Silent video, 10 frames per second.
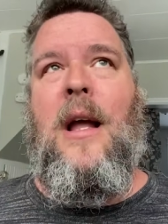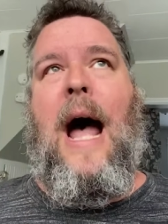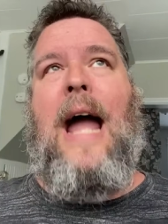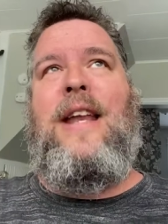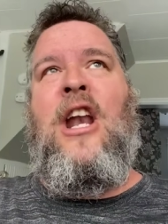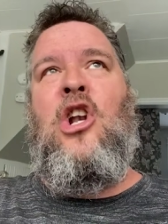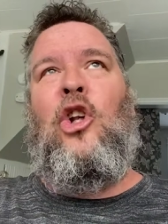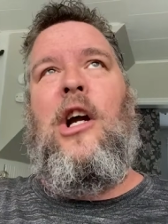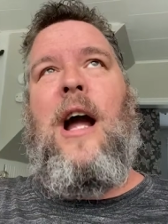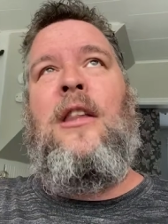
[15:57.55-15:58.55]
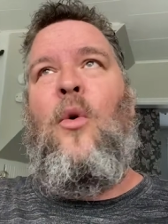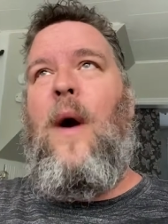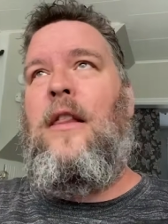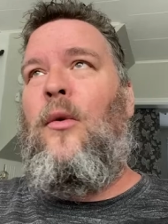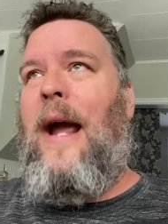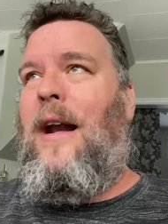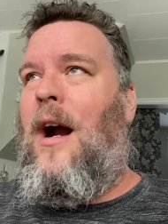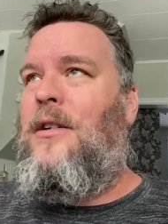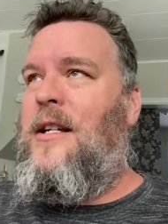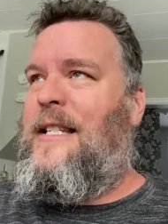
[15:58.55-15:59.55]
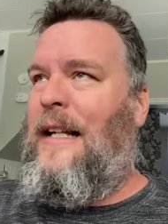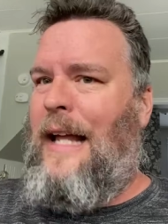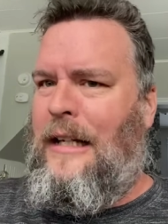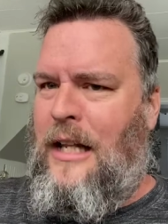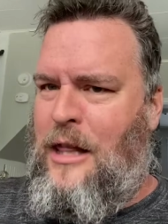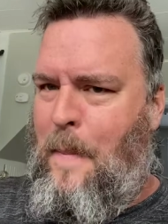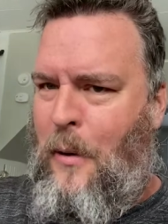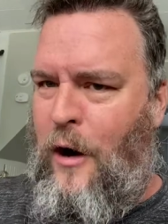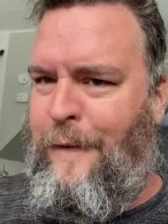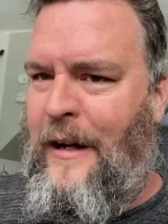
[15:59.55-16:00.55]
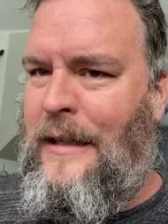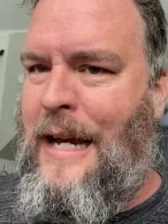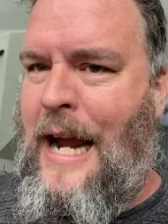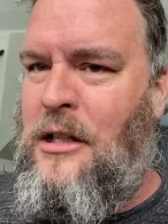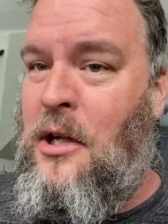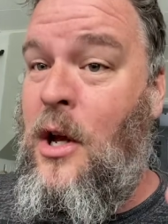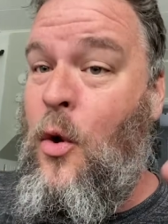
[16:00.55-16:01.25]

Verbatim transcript: I didn't look on the weather radar to select the perfect night